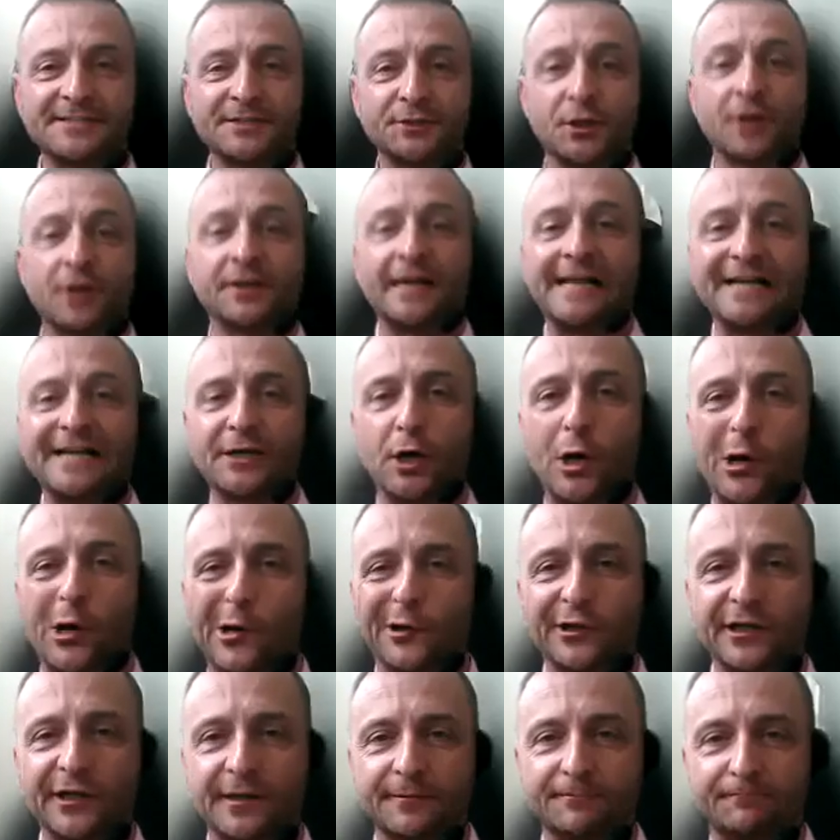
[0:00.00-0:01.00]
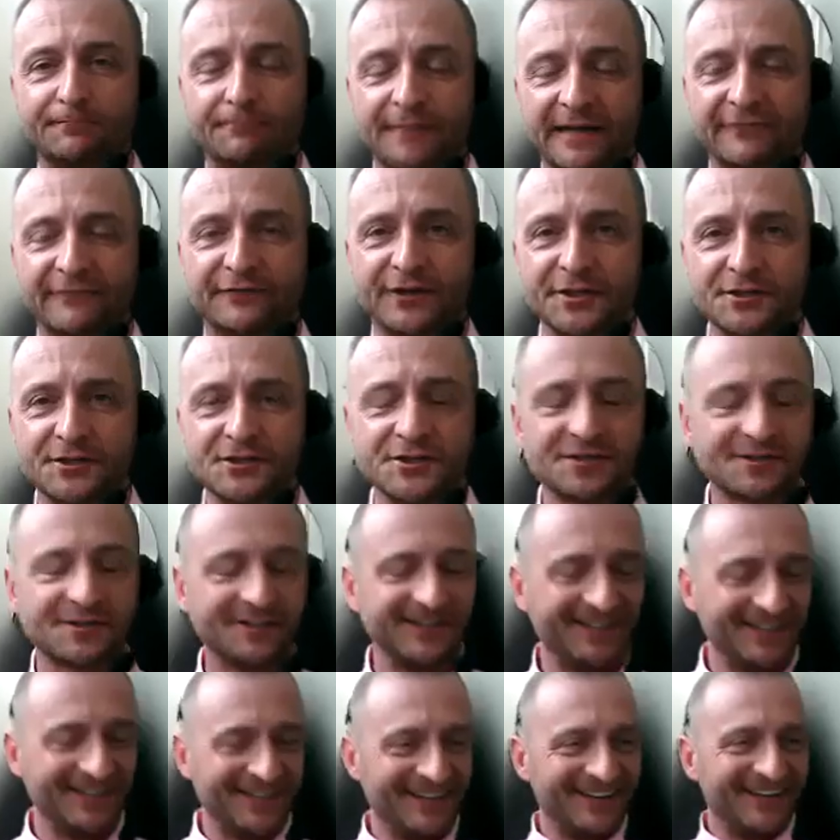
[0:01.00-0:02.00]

raise a non-alcoholic beverage.